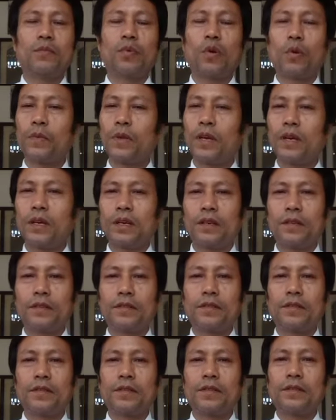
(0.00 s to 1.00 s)
from the
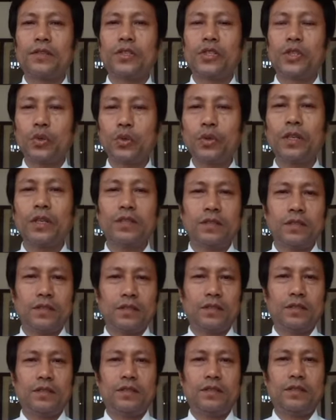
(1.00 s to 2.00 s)

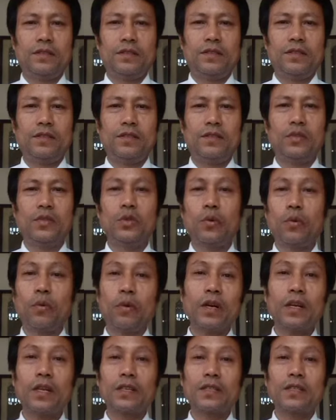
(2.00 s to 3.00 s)
students to
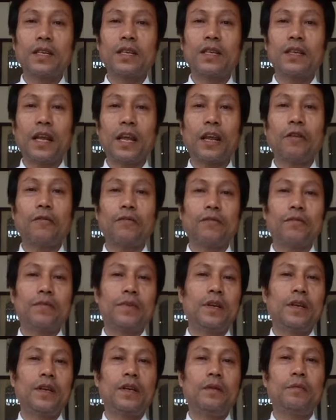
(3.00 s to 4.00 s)
what extent they have
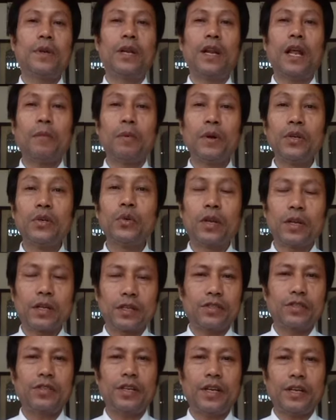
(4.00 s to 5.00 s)
been able to
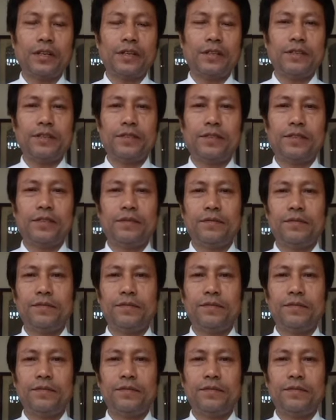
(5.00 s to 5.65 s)
understand.